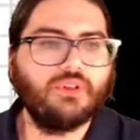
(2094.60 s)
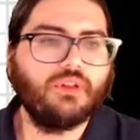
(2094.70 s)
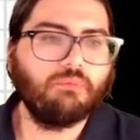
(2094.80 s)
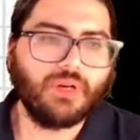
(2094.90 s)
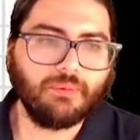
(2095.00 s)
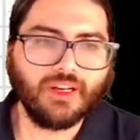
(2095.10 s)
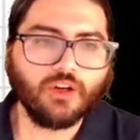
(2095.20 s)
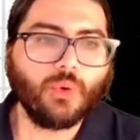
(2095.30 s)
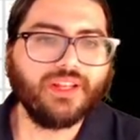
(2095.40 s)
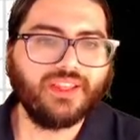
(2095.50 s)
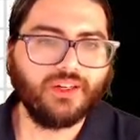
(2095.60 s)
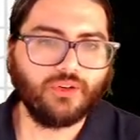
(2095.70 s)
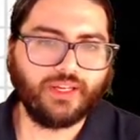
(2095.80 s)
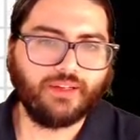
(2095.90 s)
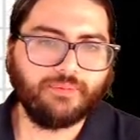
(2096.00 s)
But I'm not quite there
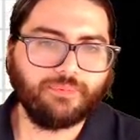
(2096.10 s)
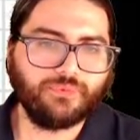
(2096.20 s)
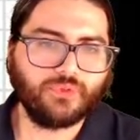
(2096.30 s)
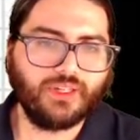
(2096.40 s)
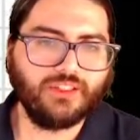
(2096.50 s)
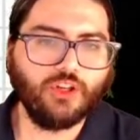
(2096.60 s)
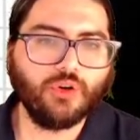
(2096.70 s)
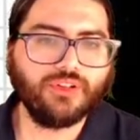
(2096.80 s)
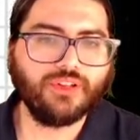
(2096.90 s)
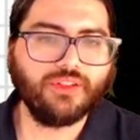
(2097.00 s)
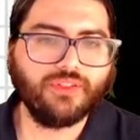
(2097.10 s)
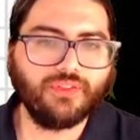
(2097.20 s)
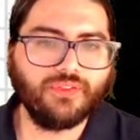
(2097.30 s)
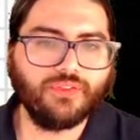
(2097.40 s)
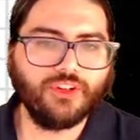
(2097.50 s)
yet. Right? Notice how
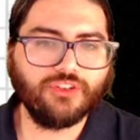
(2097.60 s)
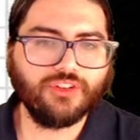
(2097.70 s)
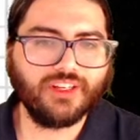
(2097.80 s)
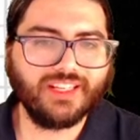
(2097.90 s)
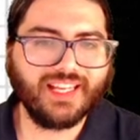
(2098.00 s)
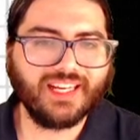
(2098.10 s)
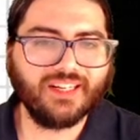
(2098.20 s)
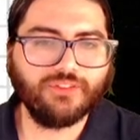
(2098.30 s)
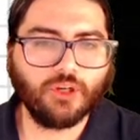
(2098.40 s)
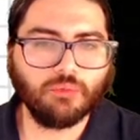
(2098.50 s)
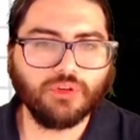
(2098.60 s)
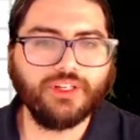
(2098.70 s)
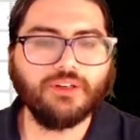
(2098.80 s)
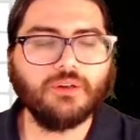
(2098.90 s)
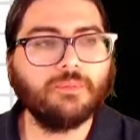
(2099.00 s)
there's still a negative number
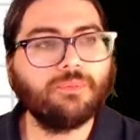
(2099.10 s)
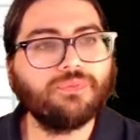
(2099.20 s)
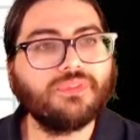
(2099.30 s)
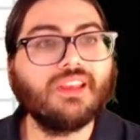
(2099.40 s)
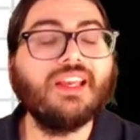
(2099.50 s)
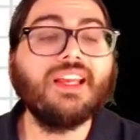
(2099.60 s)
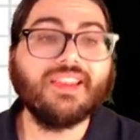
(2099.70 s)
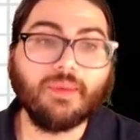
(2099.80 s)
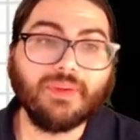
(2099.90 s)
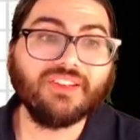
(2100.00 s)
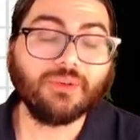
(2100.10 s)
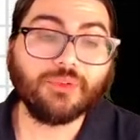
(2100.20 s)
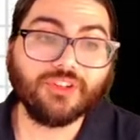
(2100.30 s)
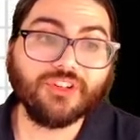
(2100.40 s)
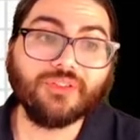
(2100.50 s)
here. that means I'm
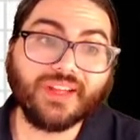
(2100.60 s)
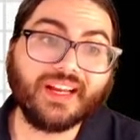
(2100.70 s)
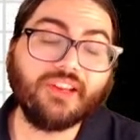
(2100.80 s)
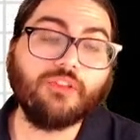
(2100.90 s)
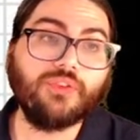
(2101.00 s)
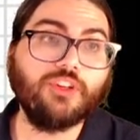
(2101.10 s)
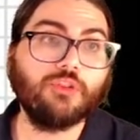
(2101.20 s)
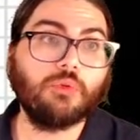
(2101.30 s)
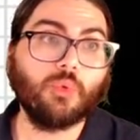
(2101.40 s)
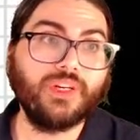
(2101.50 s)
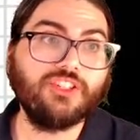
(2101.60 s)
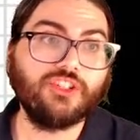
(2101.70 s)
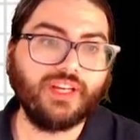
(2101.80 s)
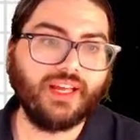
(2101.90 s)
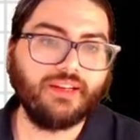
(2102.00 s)
still not in the feasible region
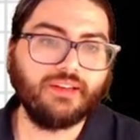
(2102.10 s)
yet.